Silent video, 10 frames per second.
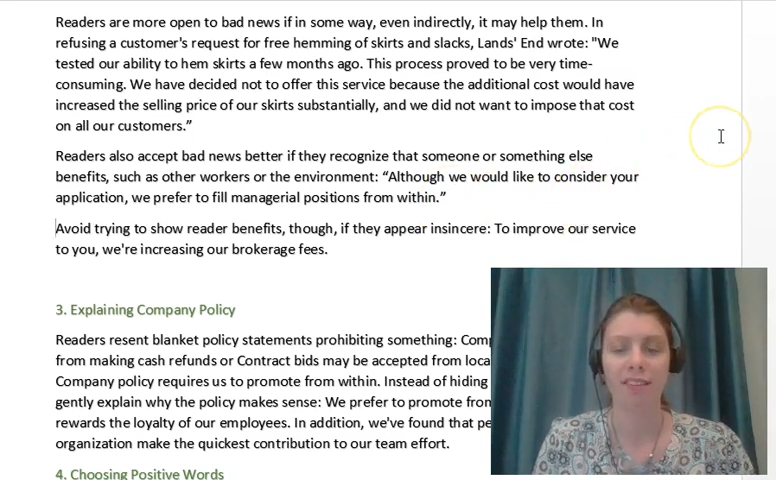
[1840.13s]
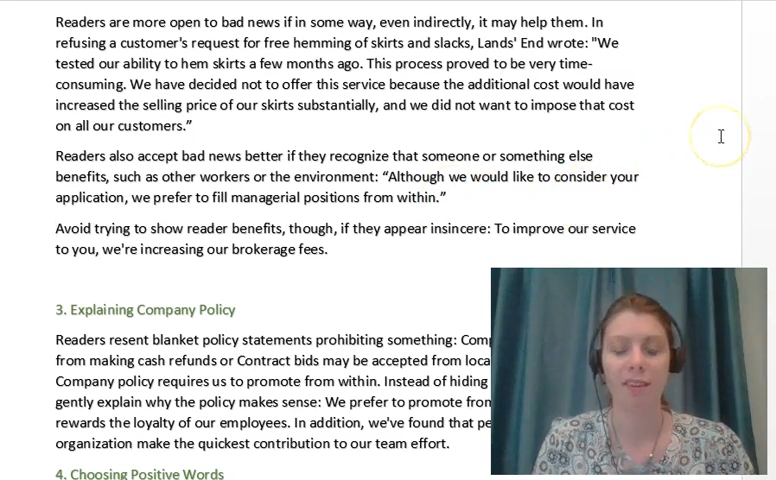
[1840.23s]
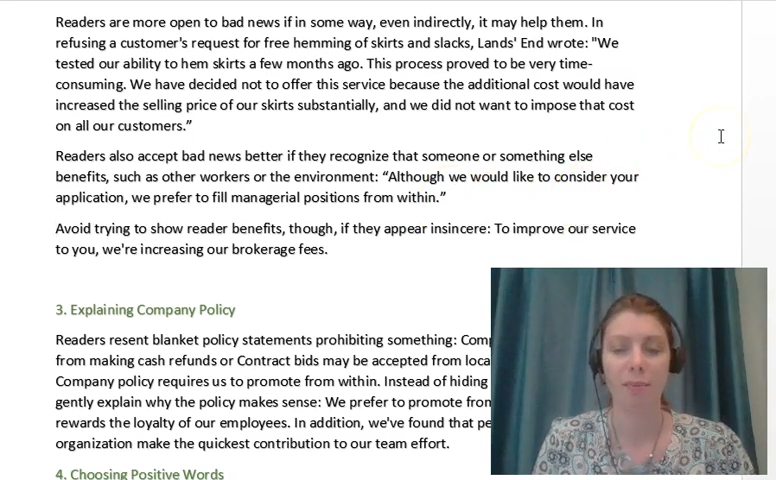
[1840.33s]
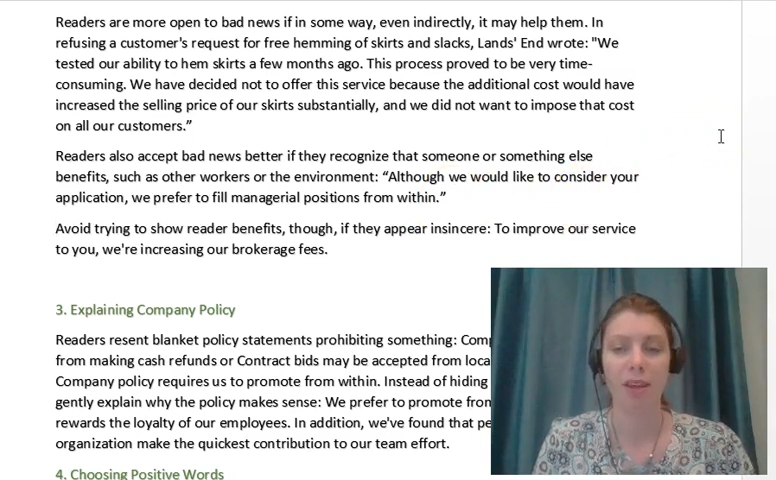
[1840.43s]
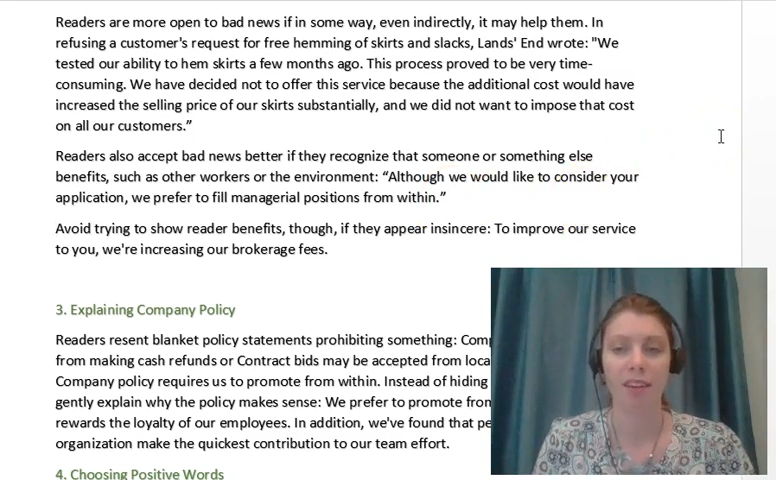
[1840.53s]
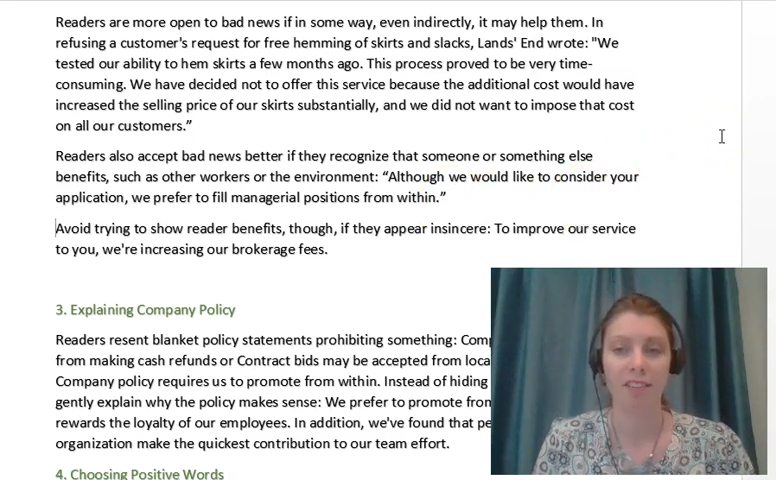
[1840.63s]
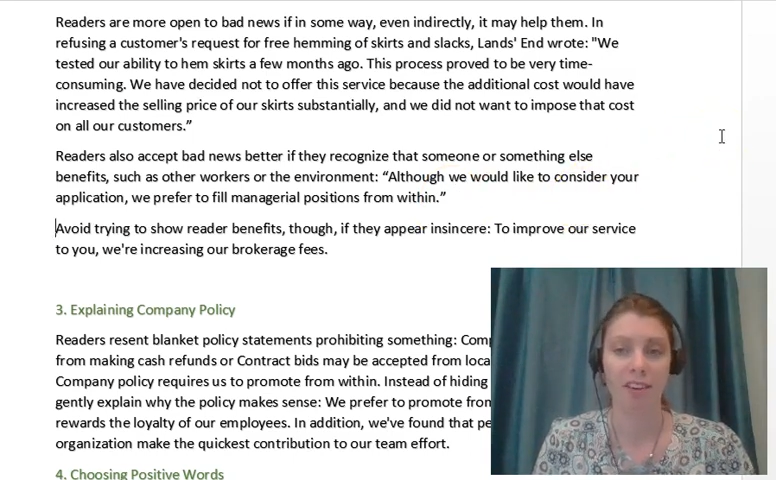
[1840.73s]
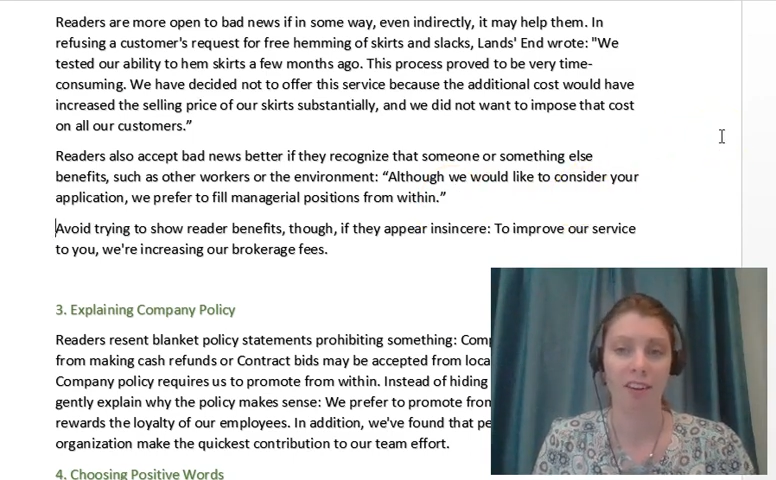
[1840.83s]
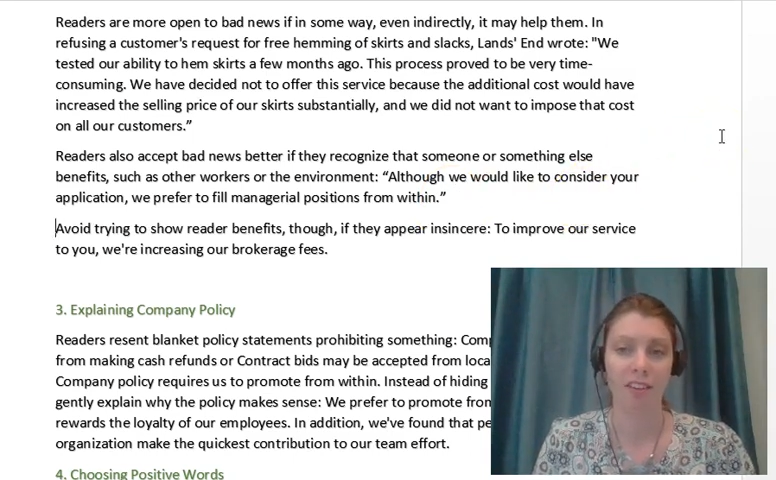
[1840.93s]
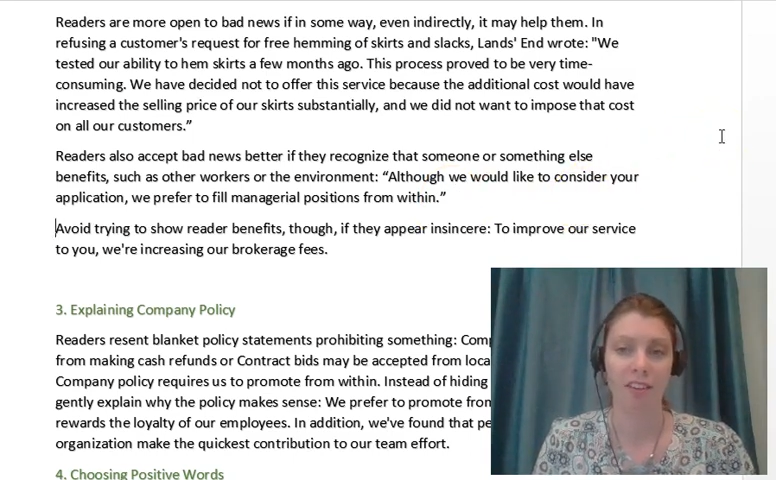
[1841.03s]
somebody else
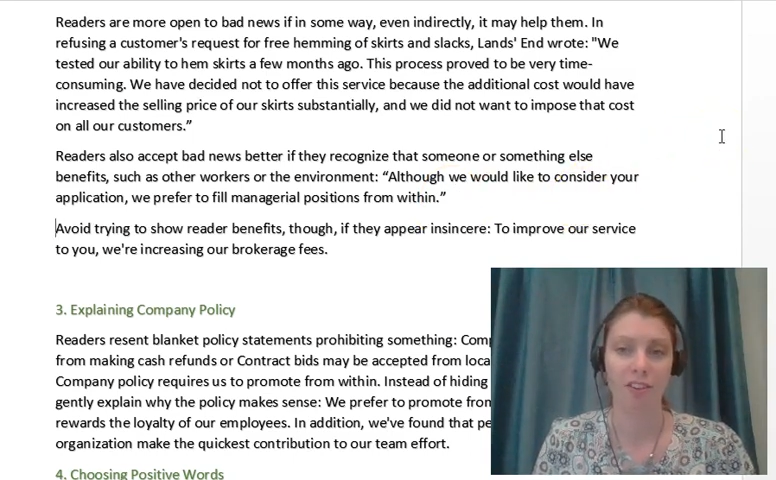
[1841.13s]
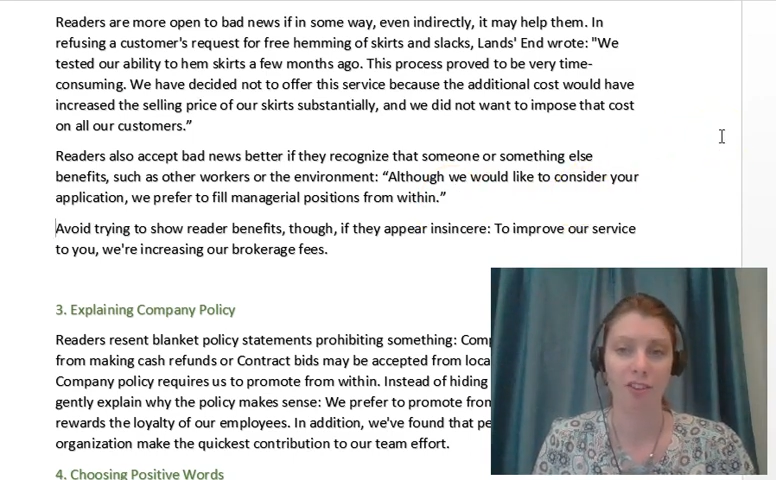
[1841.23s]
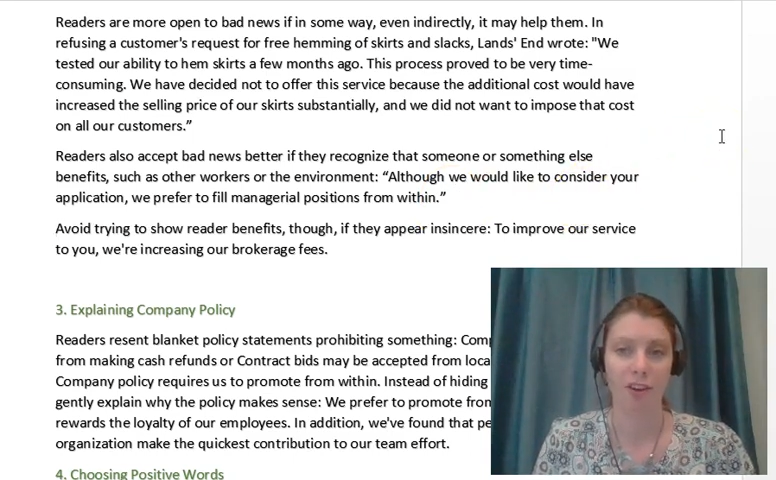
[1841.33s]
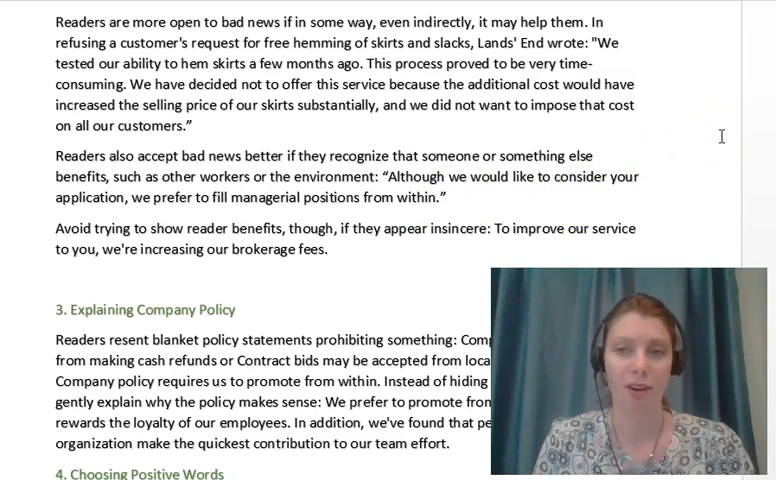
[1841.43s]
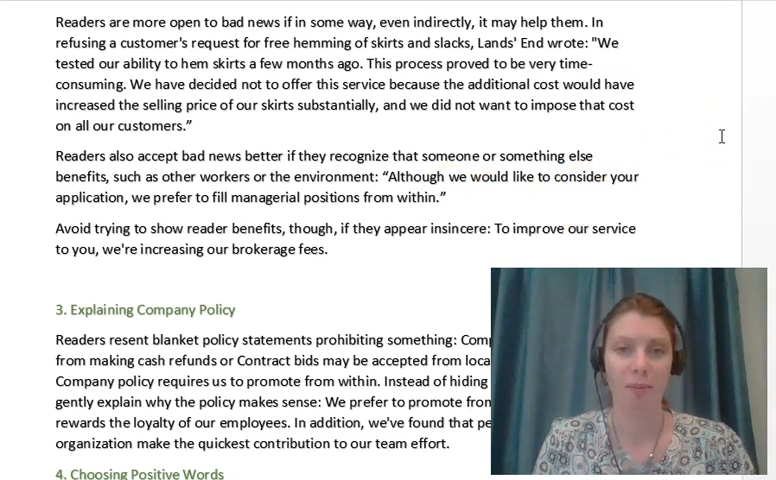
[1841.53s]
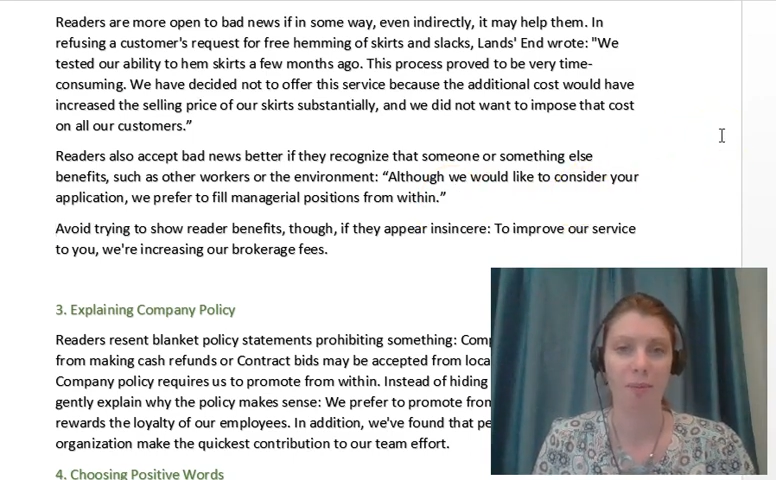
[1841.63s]
got the job.